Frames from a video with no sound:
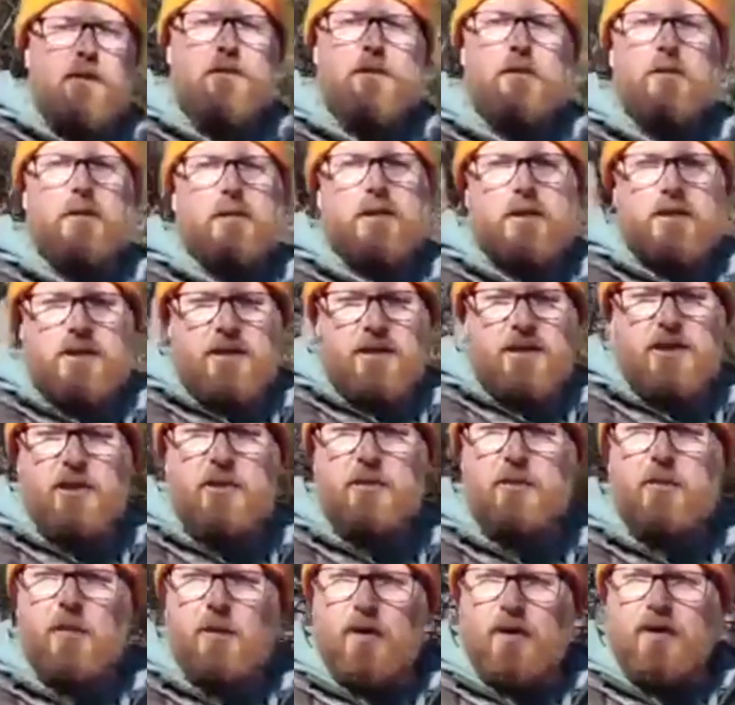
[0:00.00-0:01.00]
to a decision
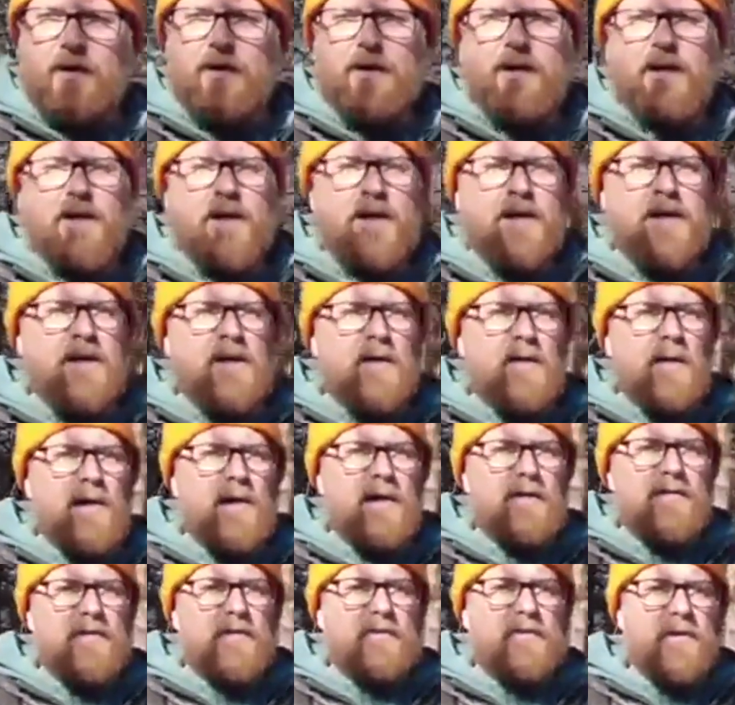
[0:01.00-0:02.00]
point where
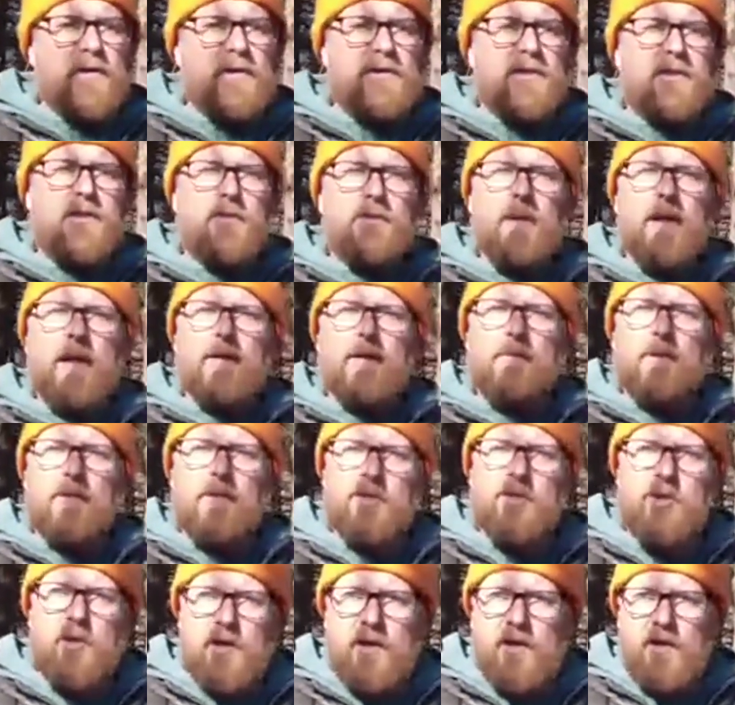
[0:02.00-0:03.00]
if you've looked at the map at the
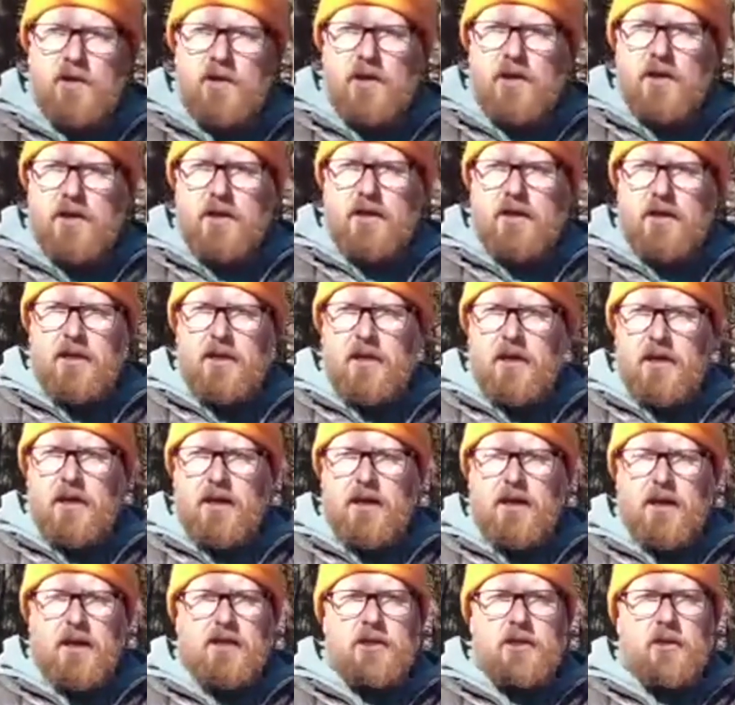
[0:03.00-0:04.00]
trailhead
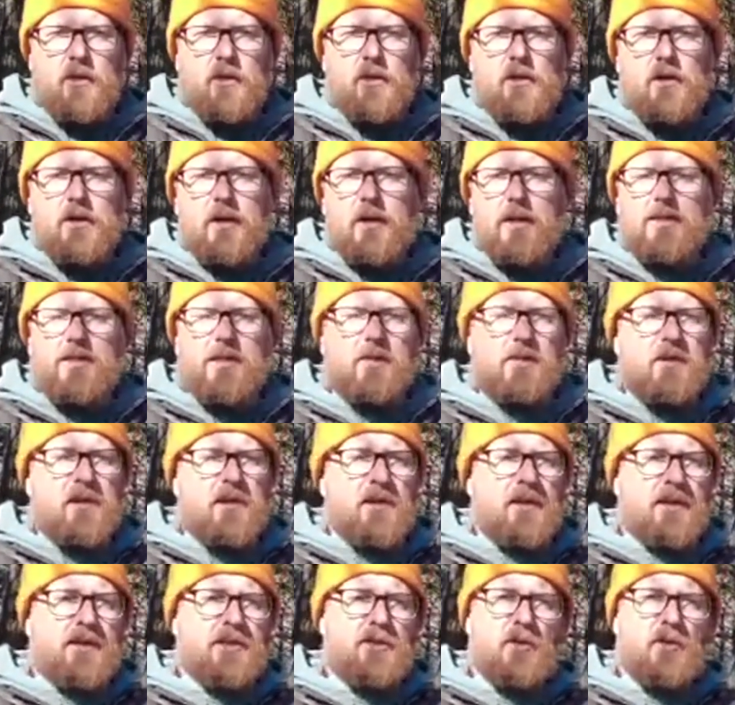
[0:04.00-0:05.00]
and you're looking at something
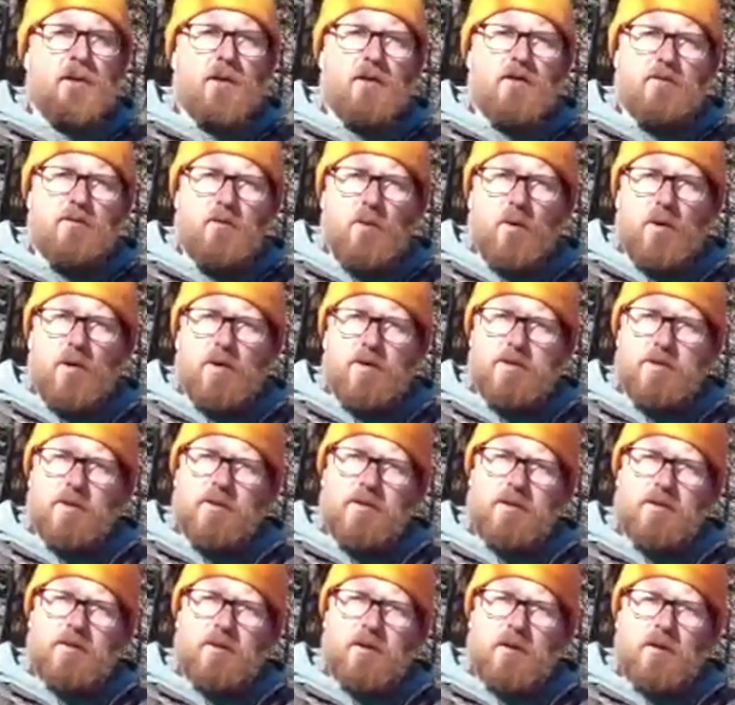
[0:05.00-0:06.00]
like Trail Forks or
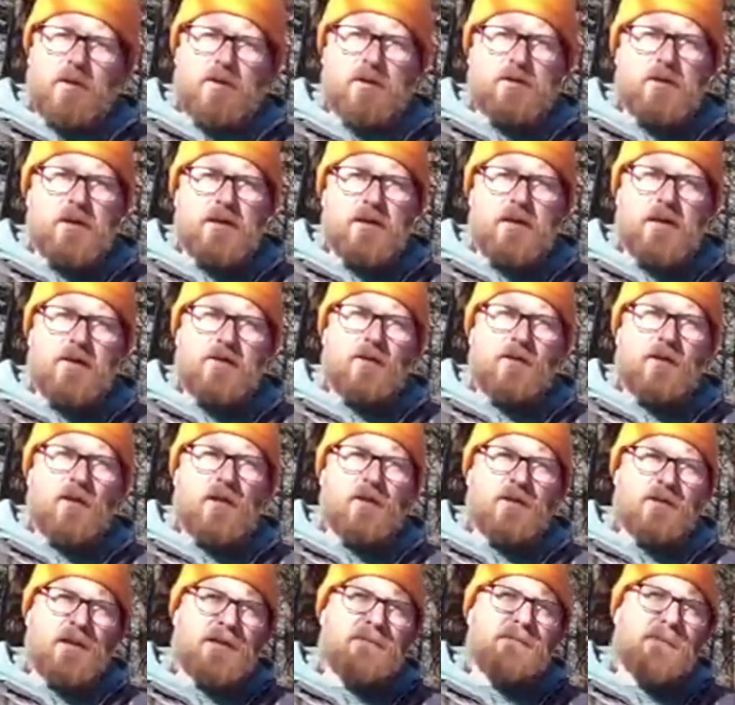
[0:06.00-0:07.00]
another
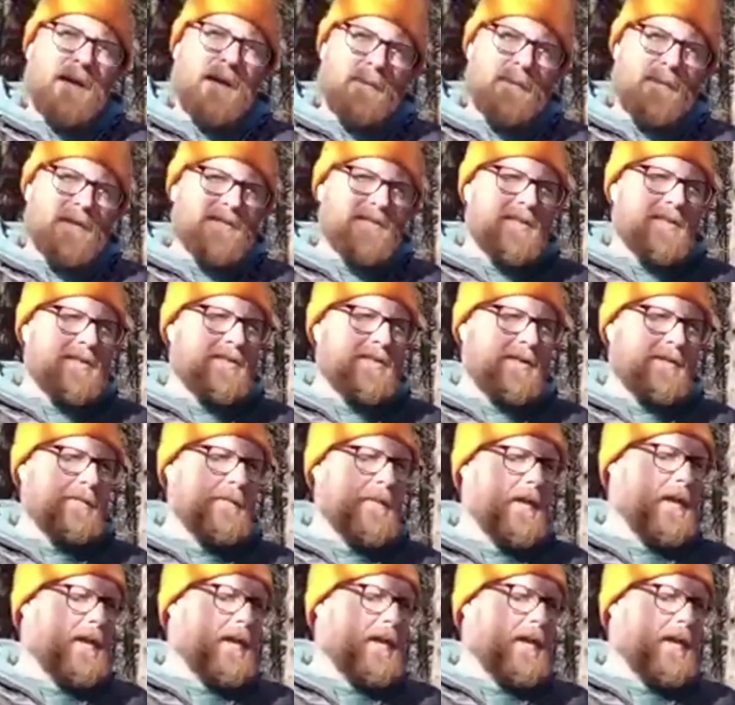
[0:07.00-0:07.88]
online mapping system,